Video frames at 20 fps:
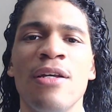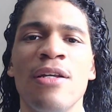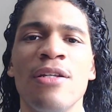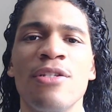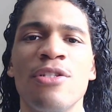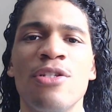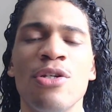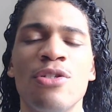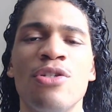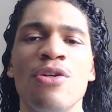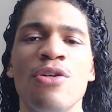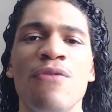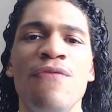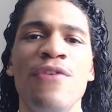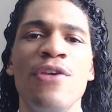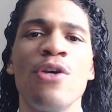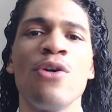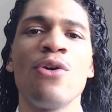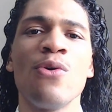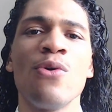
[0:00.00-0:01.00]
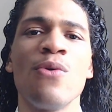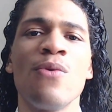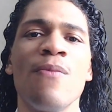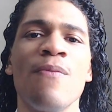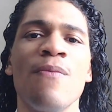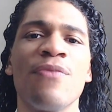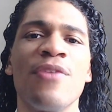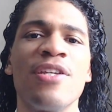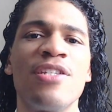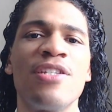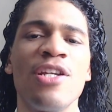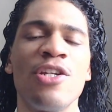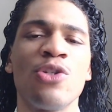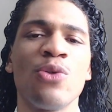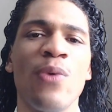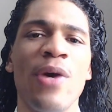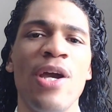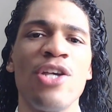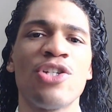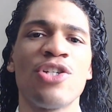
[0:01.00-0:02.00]
to view the
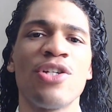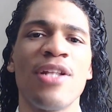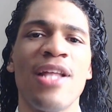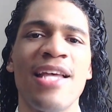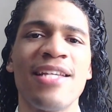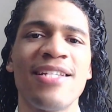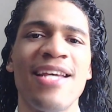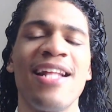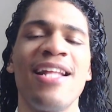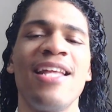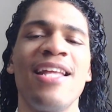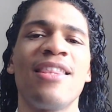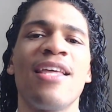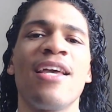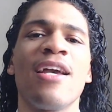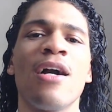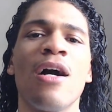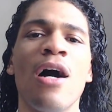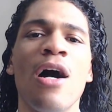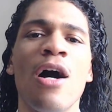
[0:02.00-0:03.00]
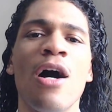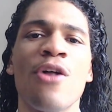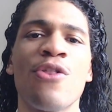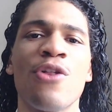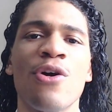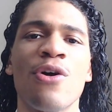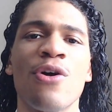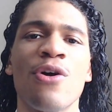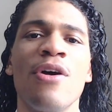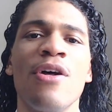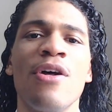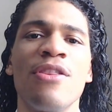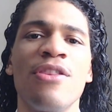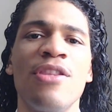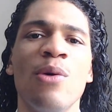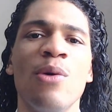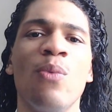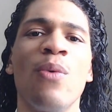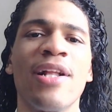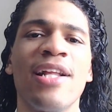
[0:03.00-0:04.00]
situation as anything other
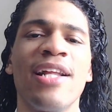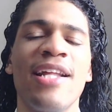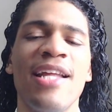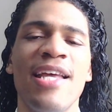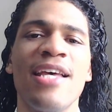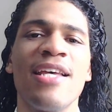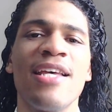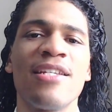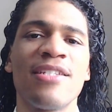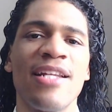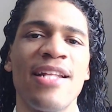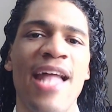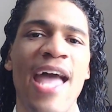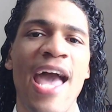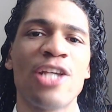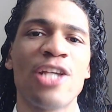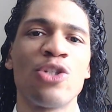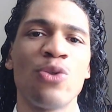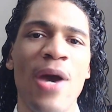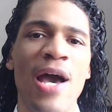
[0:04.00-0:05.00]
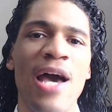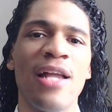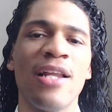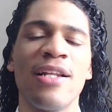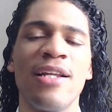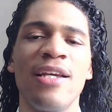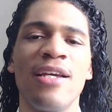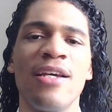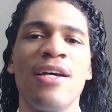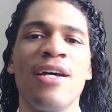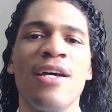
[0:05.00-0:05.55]
than what it is in actuality,